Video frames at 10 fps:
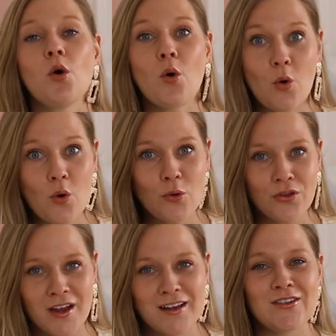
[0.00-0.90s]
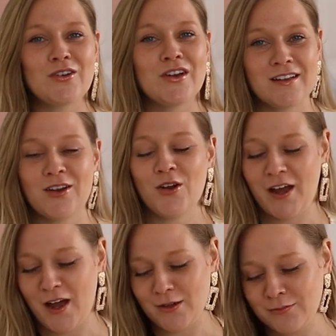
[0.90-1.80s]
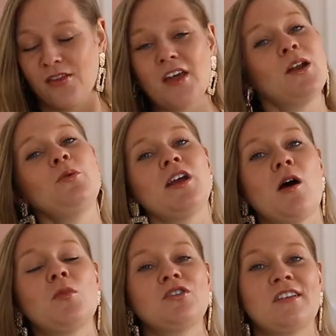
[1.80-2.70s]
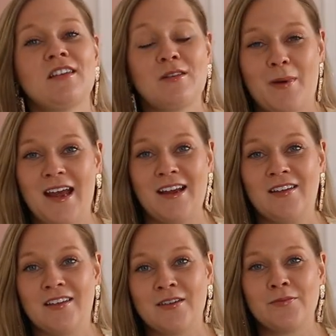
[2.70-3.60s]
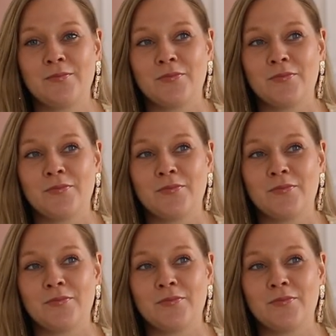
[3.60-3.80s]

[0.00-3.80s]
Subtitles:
All things you need to look at. Then we come on to space.